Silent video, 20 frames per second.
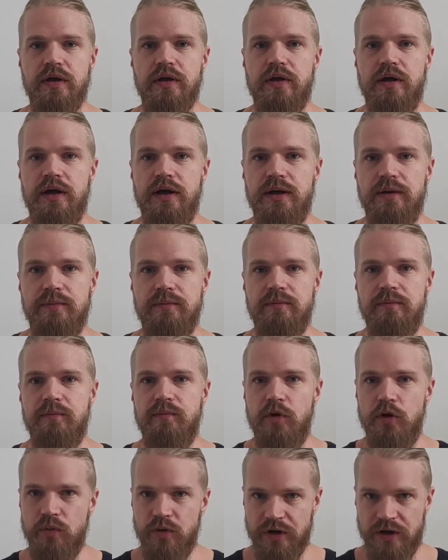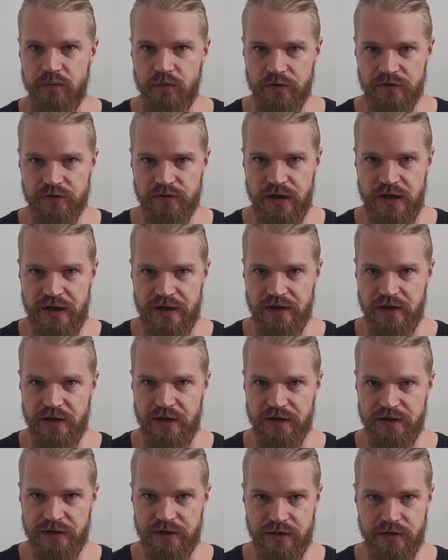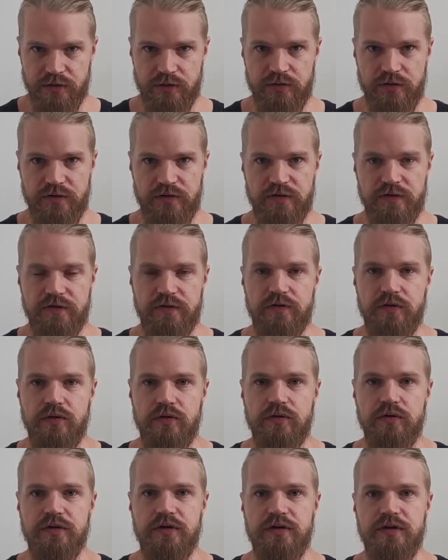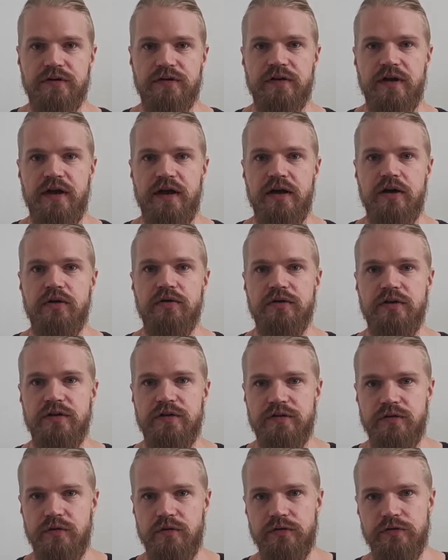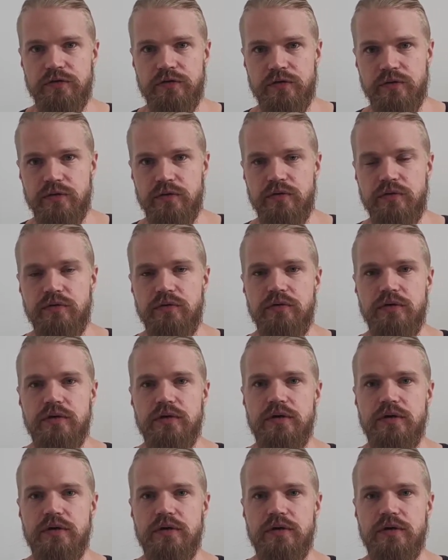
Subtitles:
but what I want to highlight here in this talk is how there's also